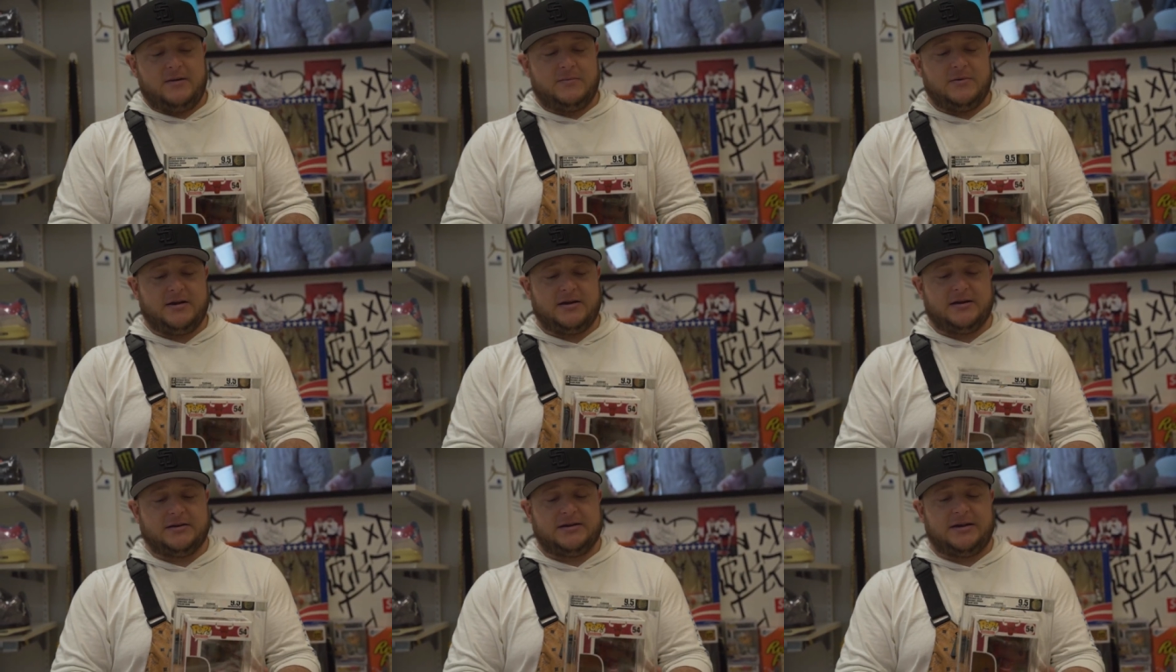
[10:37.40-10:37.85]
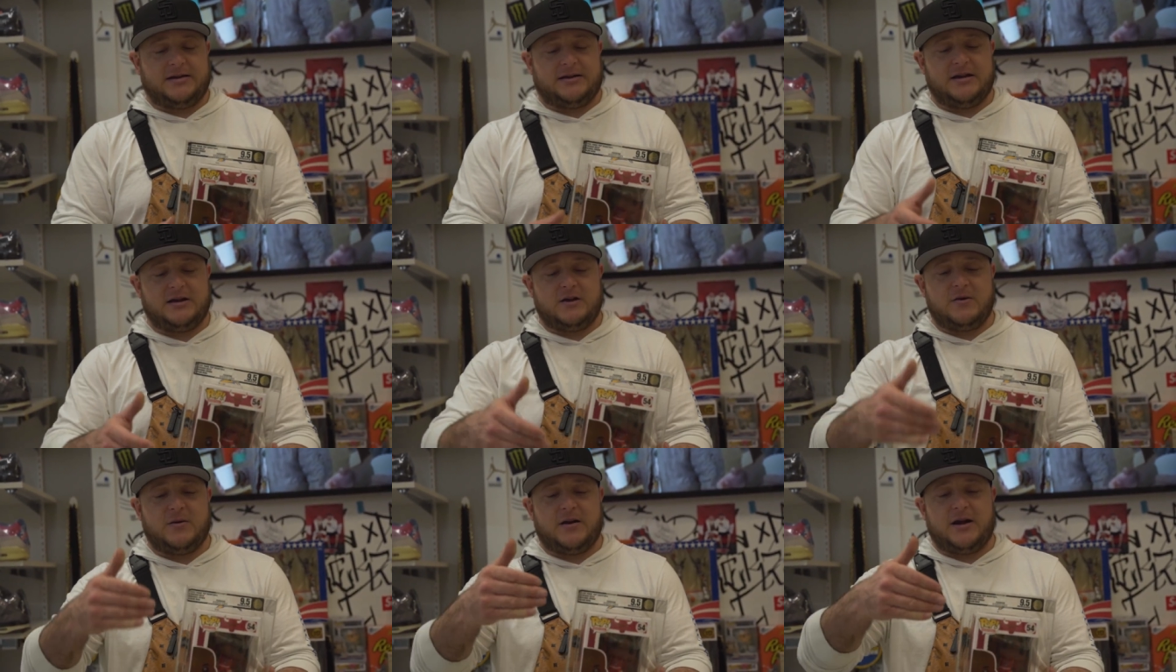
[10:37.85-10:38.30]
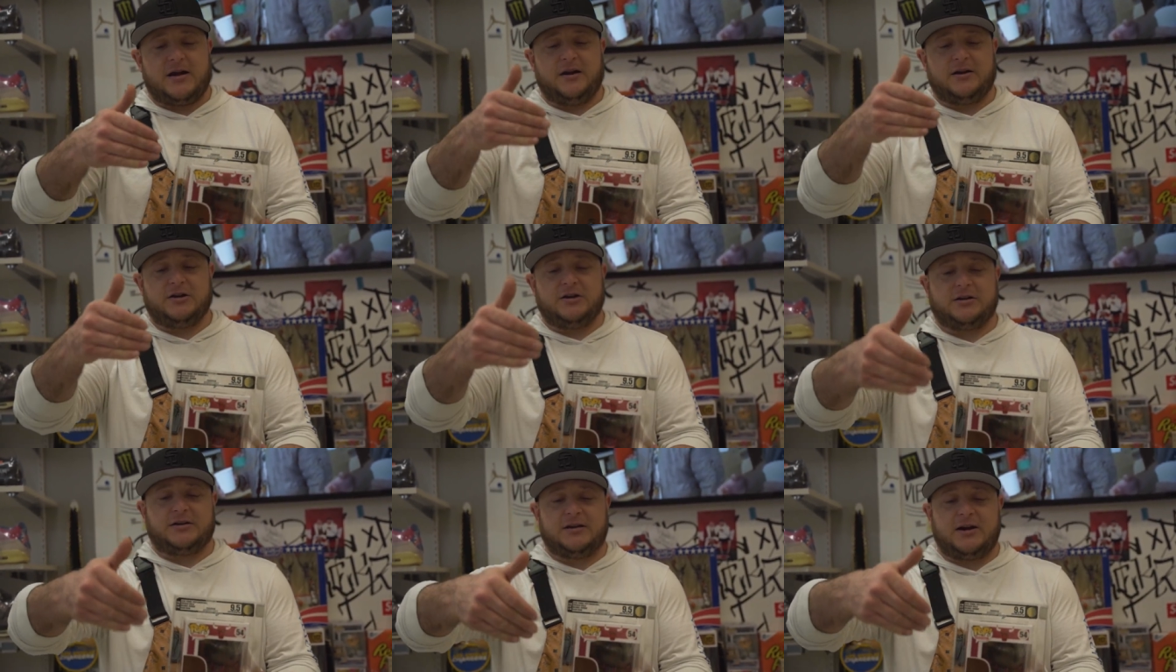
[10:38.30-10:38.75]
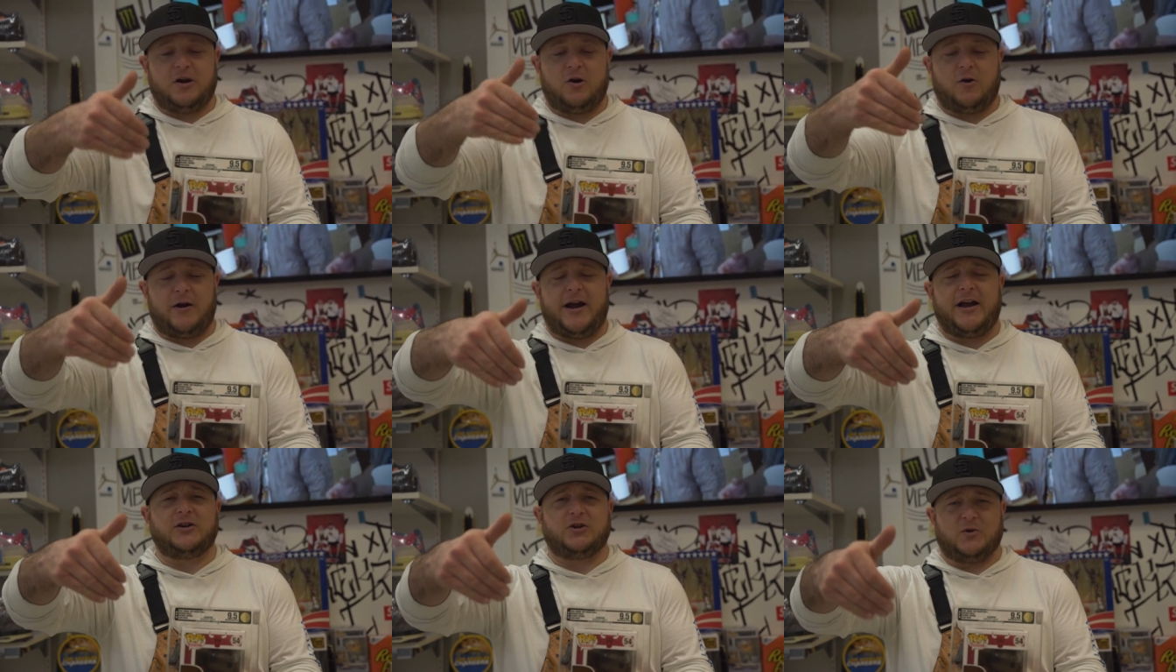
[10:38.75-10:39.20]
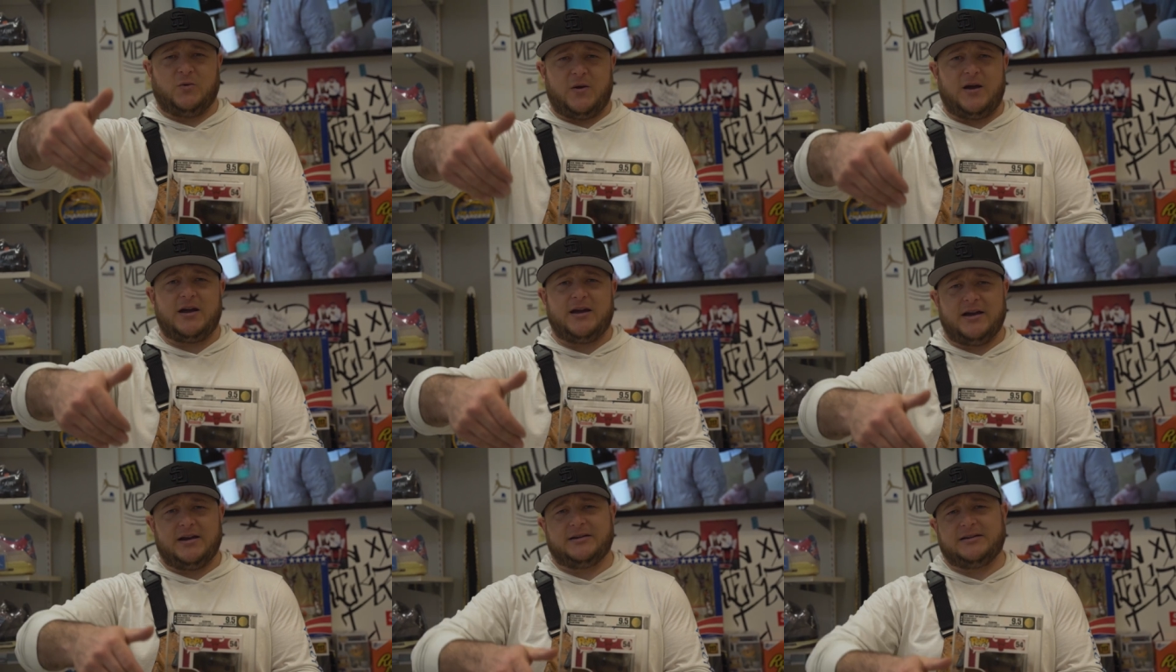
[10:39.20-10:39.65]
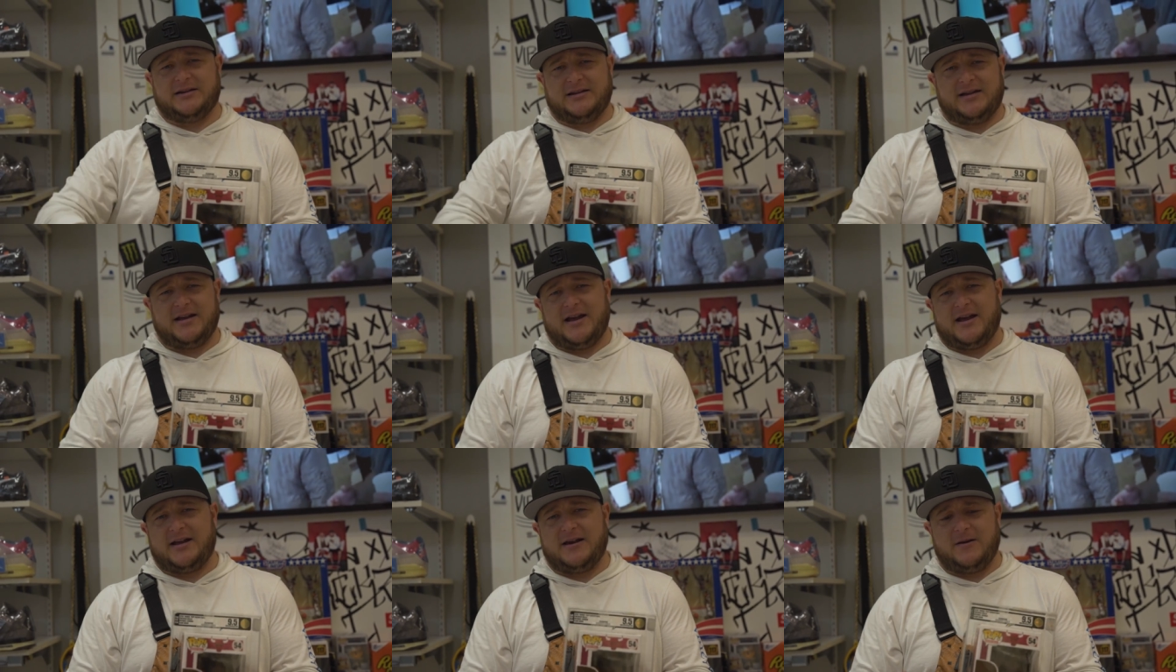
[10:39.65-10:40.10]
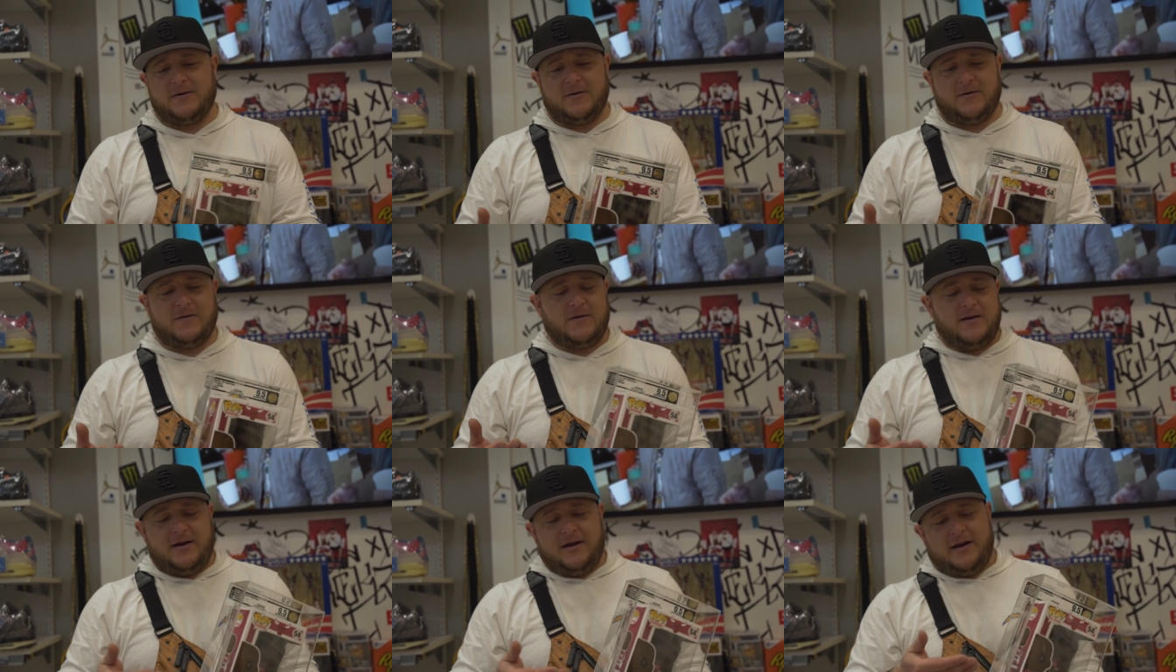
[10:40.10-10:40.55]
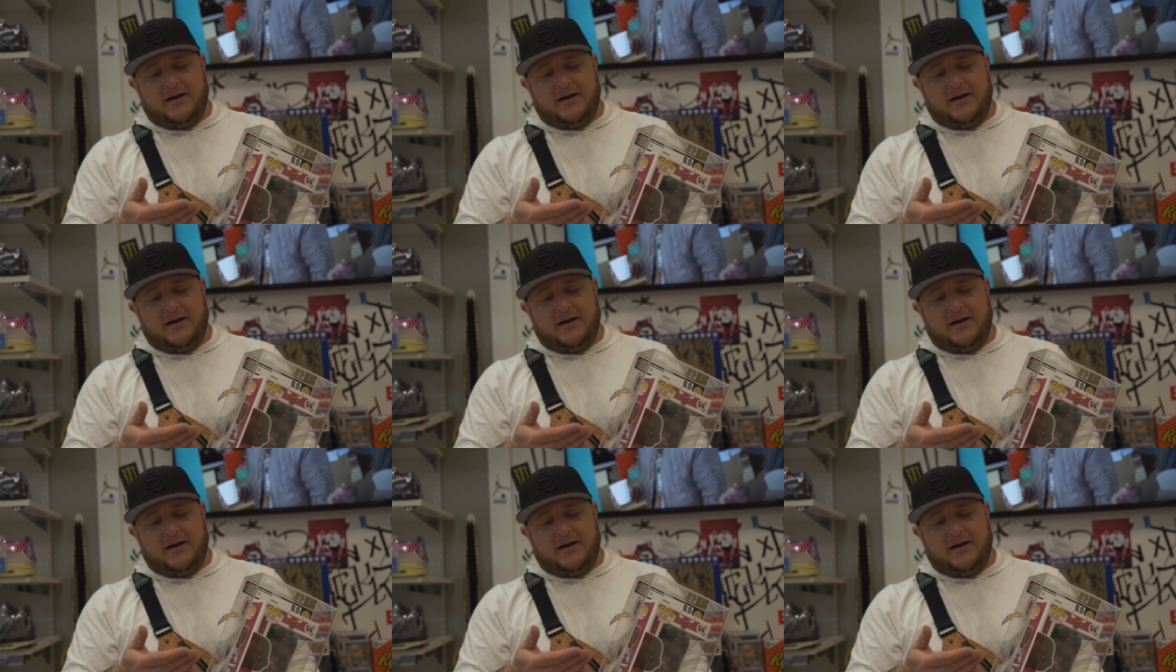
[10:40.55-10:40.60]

because I think you kind of just like graduate into that, you know.